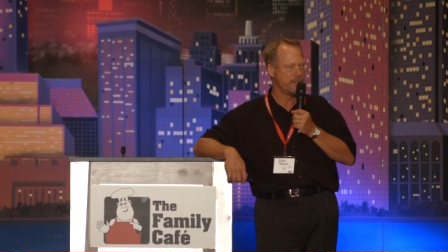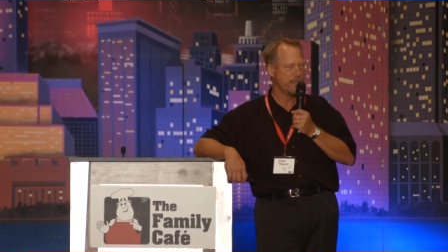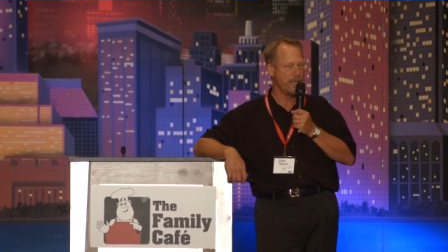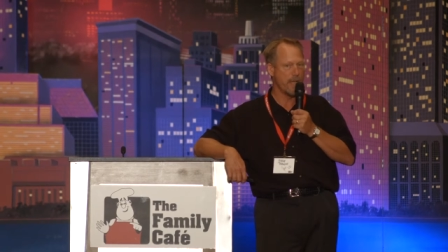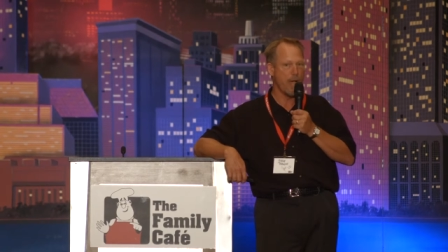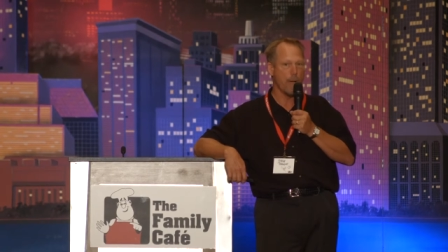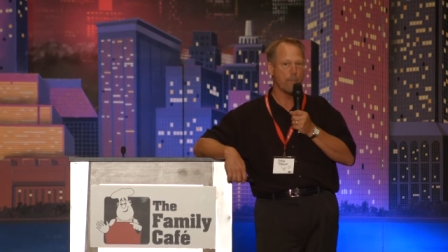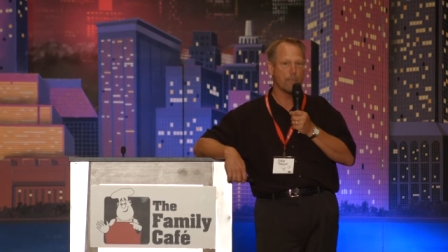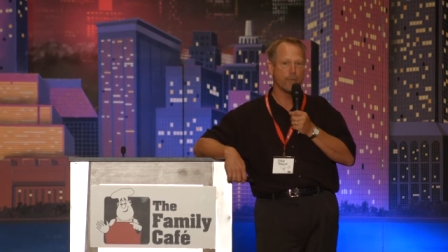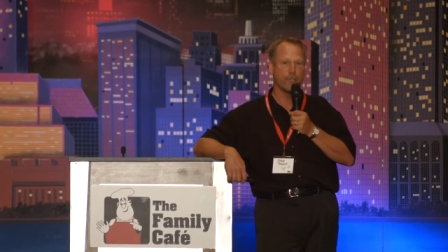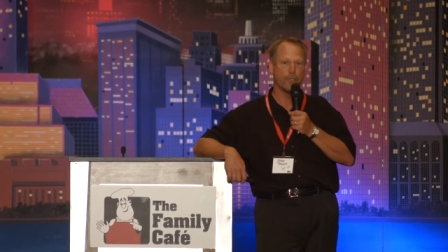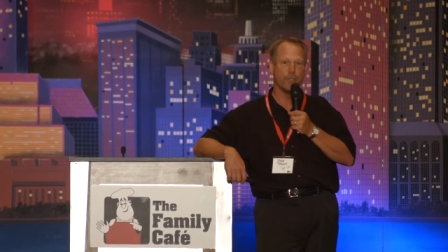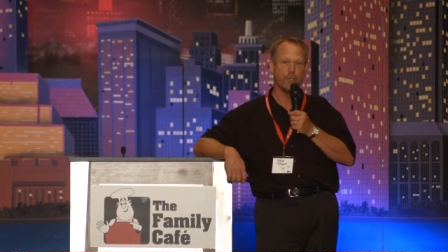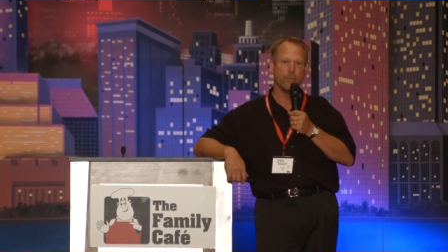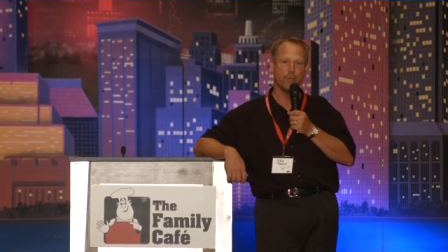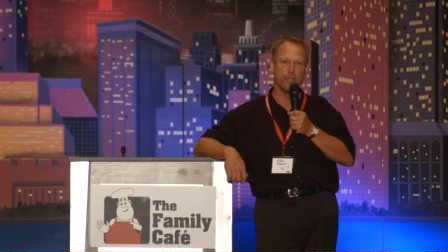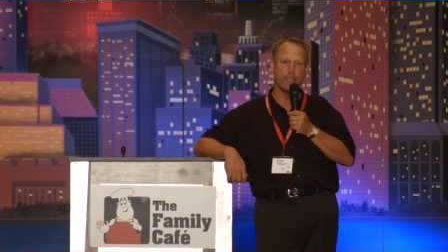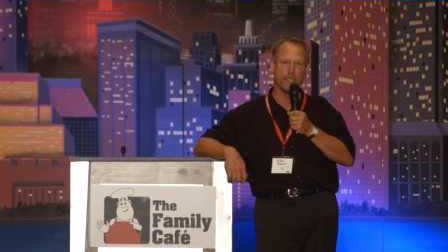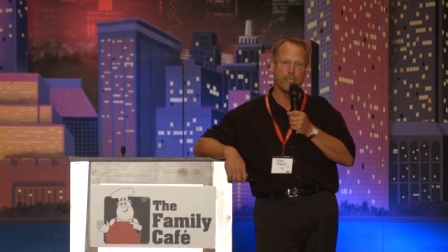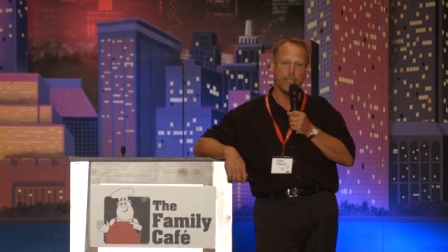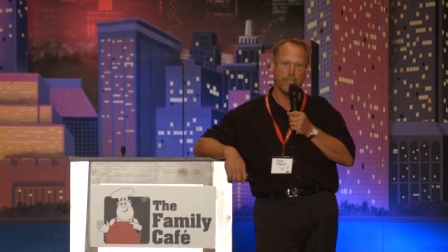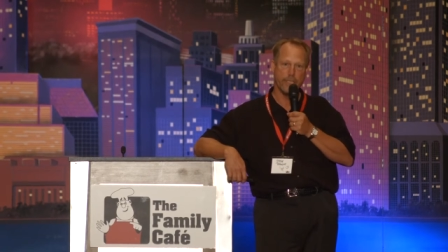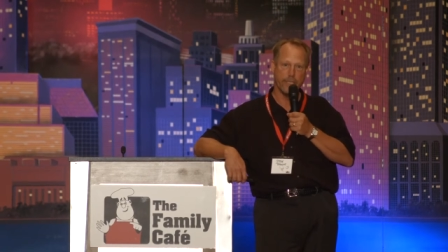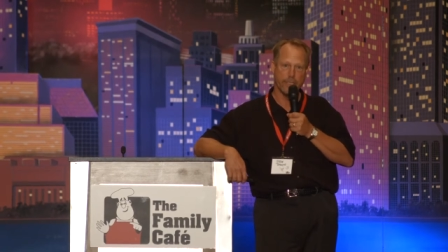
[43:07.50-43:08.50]
the
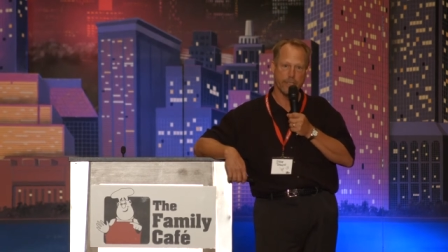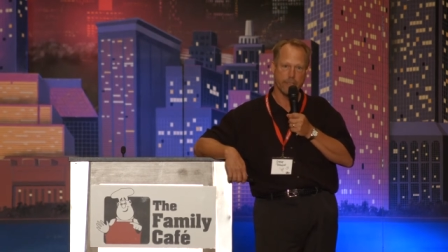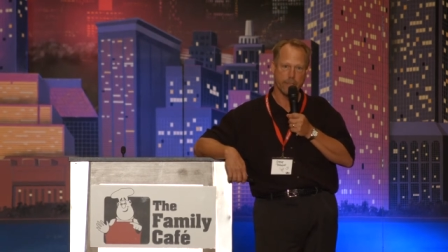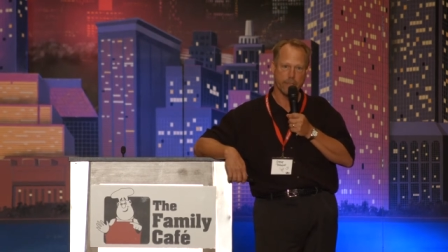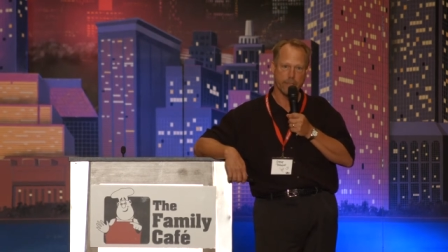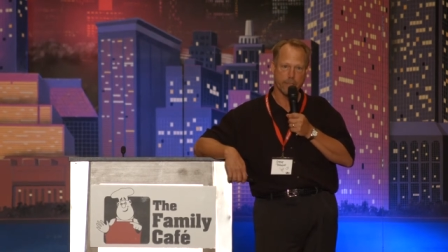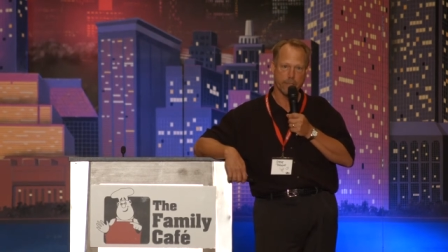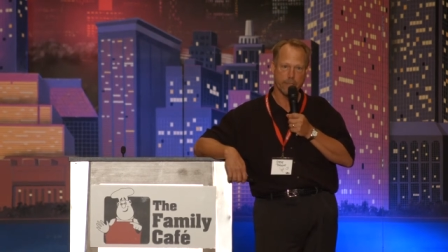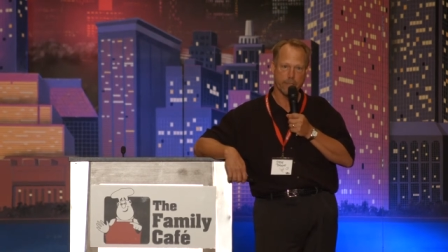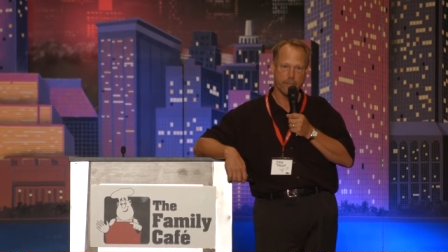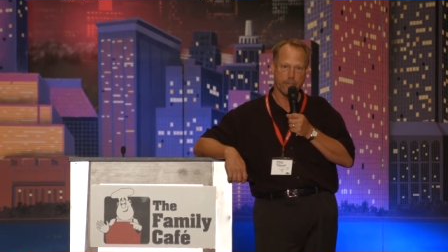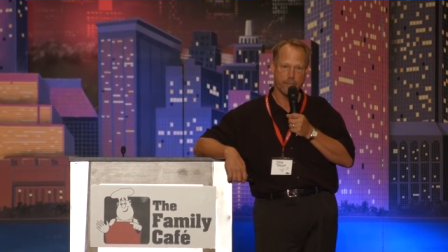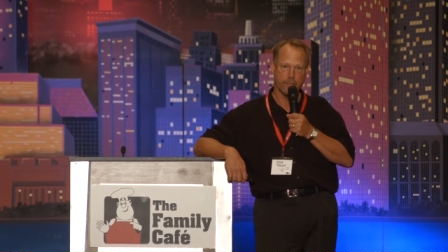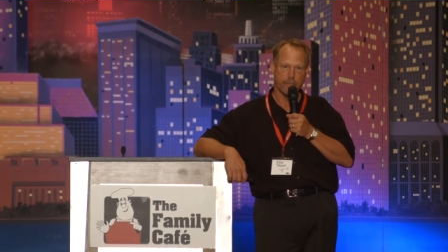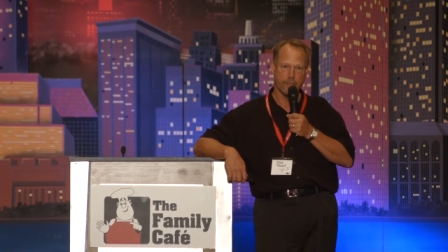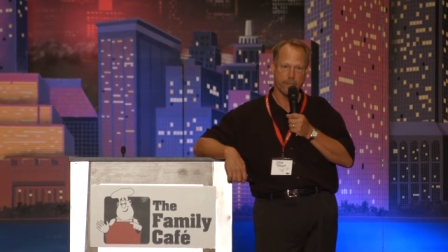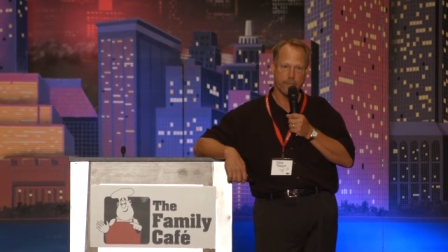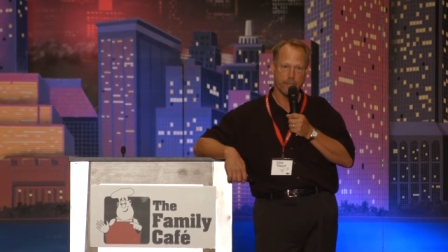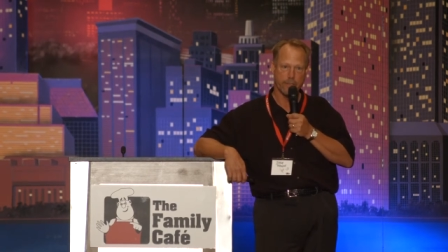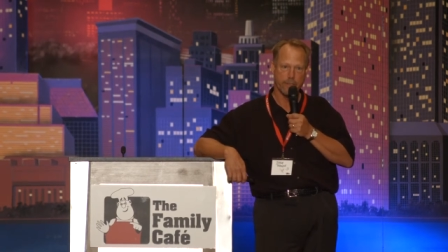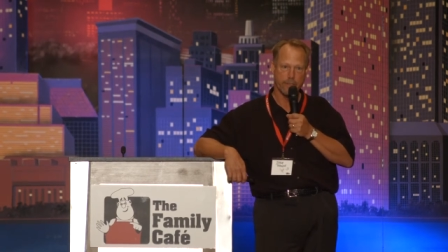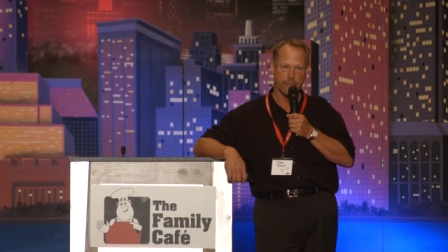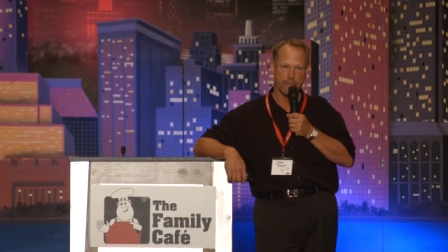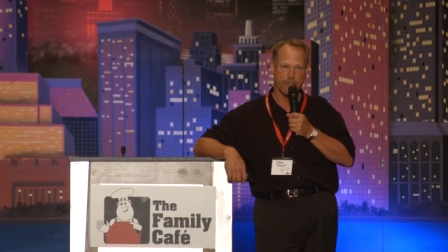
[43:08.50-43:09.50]
opportunities
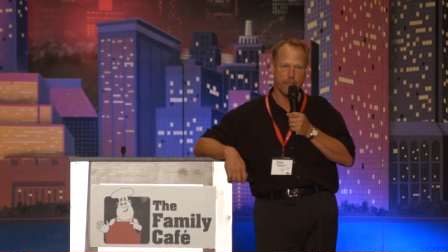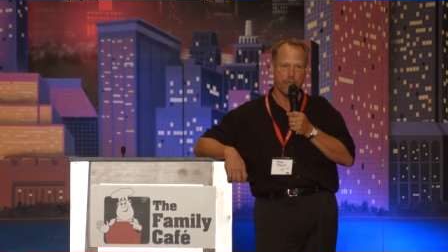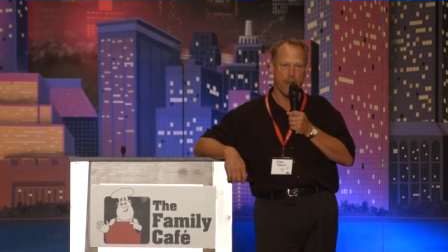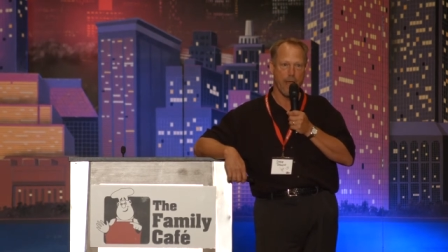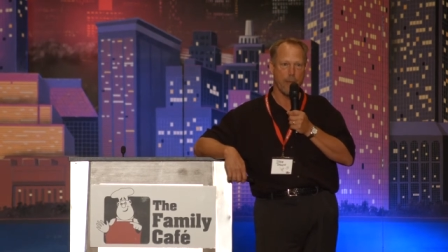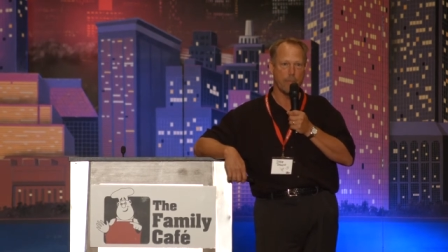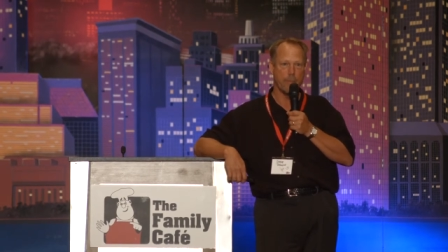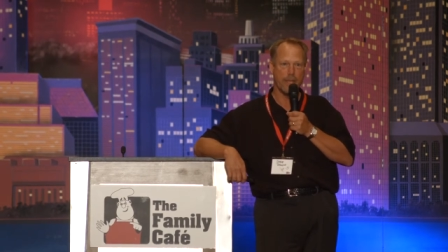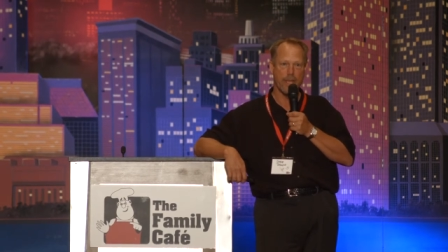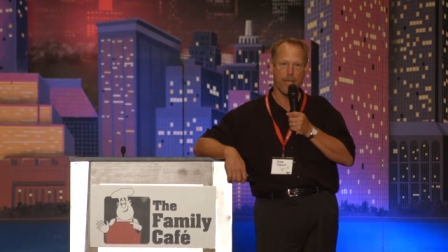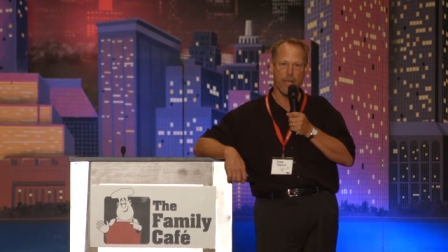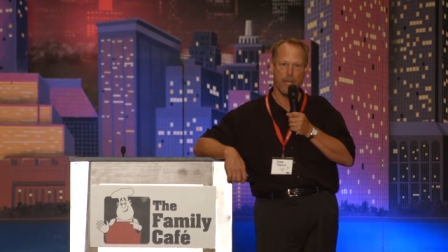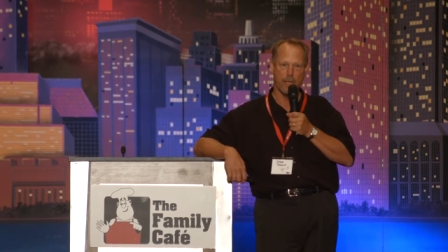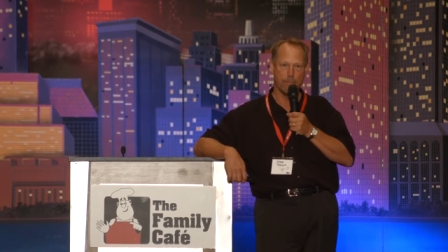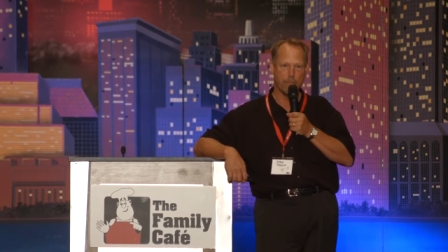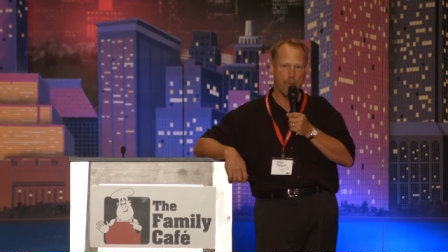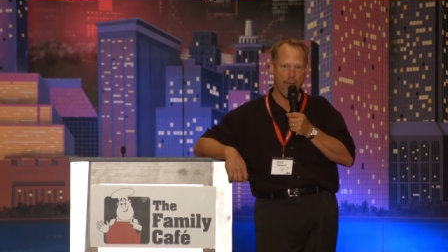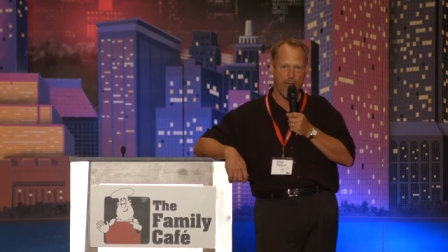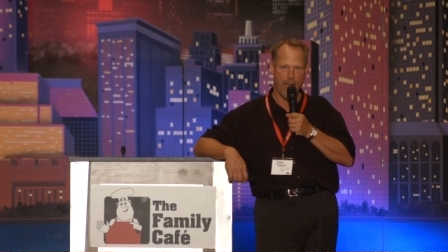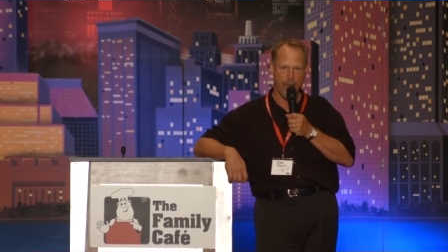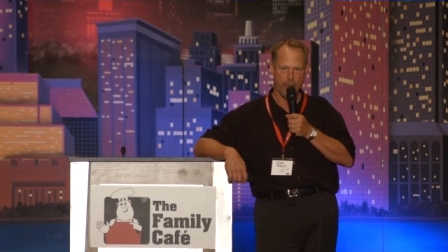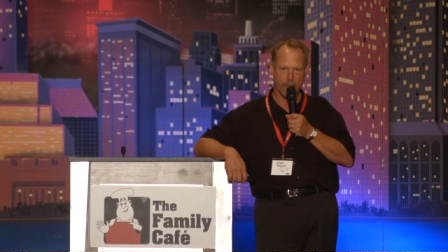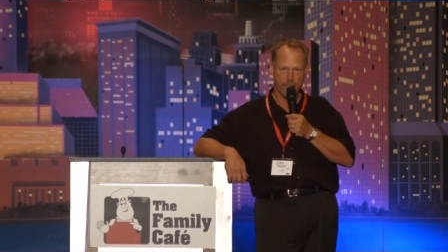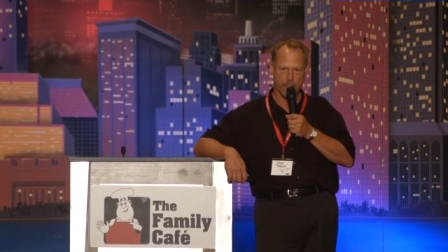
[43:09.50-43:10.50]
to not be held
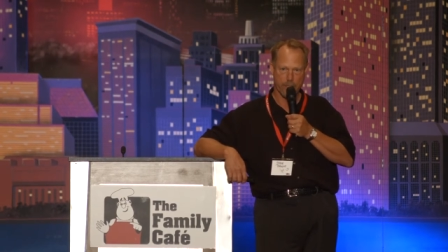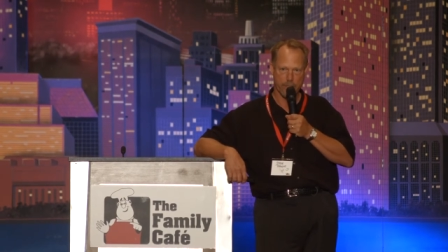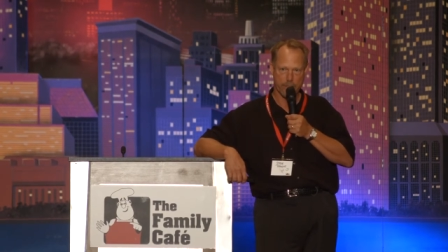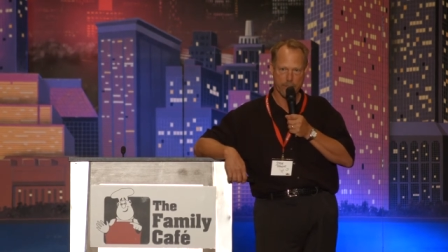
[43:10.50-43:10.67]
back